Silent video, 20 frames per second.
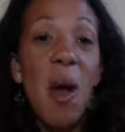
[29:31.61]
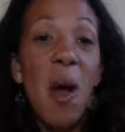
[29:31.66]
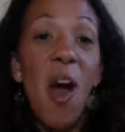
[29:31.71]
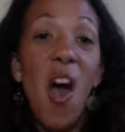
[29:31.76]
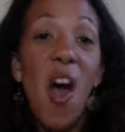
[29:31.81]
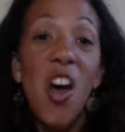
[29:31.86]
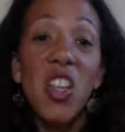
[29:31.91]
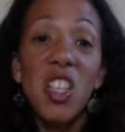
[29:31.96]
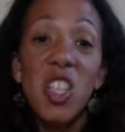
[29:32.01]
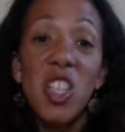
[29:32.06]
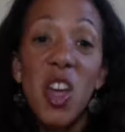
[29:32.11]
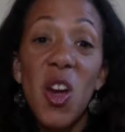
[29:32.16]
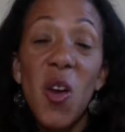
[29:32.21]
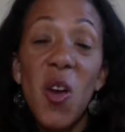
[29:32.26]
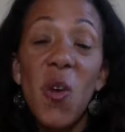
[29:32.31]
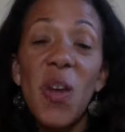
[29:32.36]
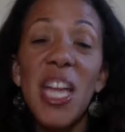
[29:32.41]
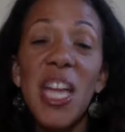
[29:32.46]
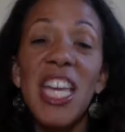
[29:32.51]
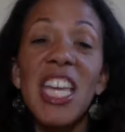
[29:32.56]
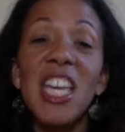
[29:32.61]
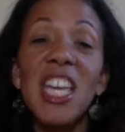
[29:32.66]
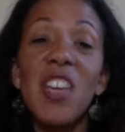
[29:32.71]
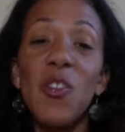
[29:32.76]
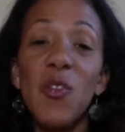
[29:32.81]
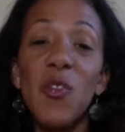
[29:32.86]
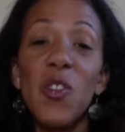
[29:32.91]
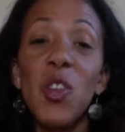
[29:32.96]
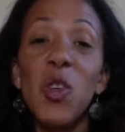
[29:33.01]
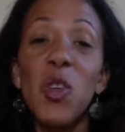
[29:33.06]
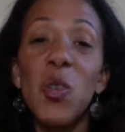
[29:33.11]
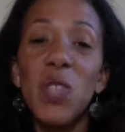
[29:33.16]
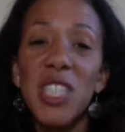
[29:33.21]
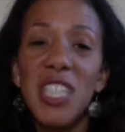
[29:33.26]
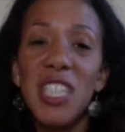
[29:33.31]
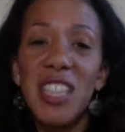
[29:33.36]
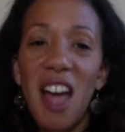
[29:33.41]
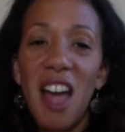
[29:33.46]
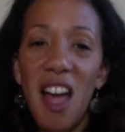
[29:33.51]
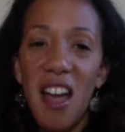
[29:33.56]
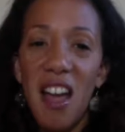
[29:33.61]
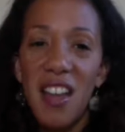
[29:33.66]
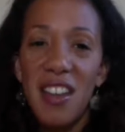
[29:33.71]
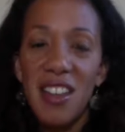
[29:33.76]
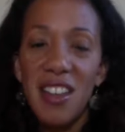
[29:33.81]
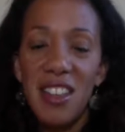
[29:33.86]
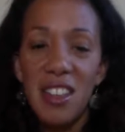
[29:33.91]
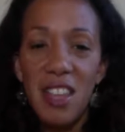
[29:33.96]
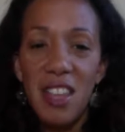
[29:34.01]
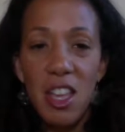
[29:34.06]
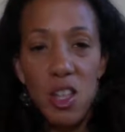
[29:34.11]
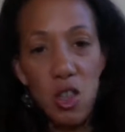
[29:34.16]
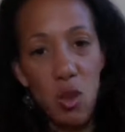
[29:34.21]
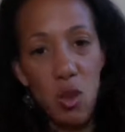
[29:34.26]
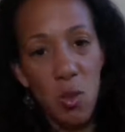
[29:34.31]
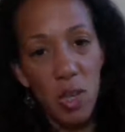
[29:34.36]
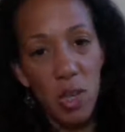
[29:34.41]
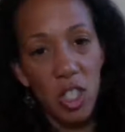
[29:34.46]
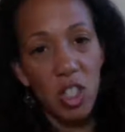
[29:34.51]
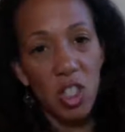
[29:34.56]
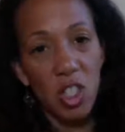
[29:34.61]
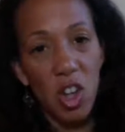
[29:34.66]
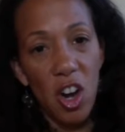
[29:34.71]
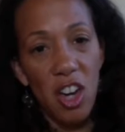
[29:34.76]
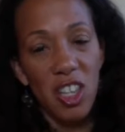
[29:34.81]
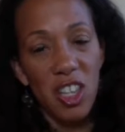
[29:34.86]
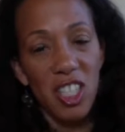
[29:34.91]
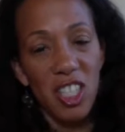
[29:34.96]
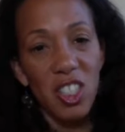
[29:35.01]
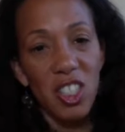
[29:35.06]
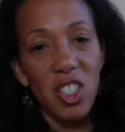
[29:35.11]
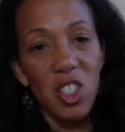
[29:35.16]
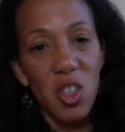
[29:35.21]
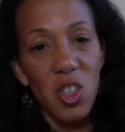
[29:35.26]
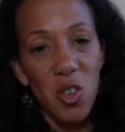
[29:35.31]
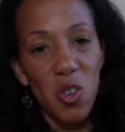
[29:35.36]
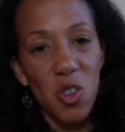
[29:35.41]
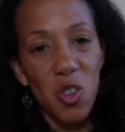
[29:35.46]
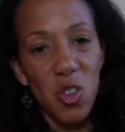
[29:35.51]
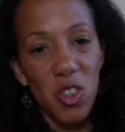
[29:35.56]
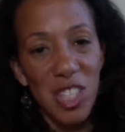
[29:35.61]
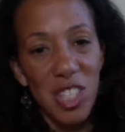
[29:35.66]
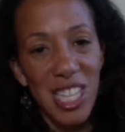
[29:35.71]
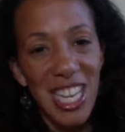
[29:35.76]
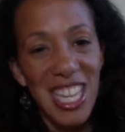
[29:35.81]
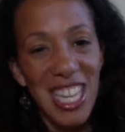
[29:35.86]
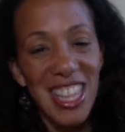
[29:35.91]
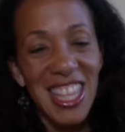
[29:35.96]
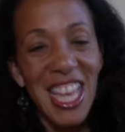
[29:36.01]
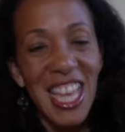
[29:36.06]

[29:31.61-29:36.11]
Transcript: Also, if you decide that you want to start June 13th,